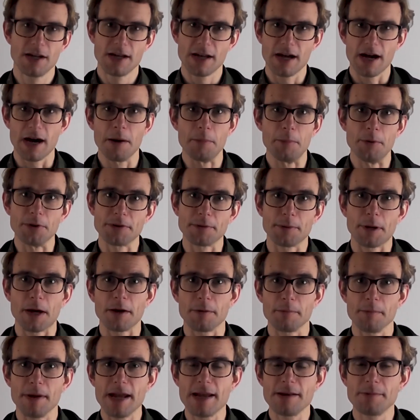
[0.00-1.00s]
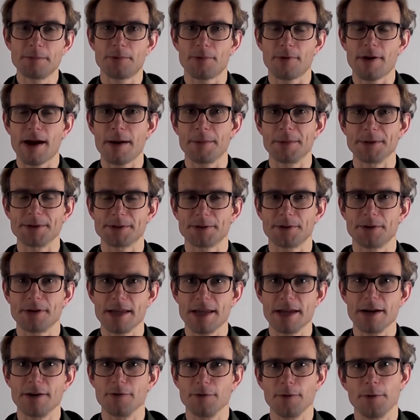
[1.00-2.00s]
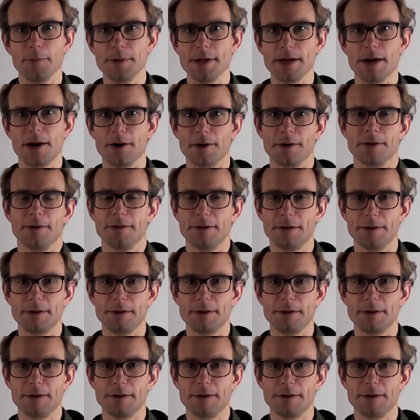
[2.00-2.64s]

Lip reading: But our main parameter here will be our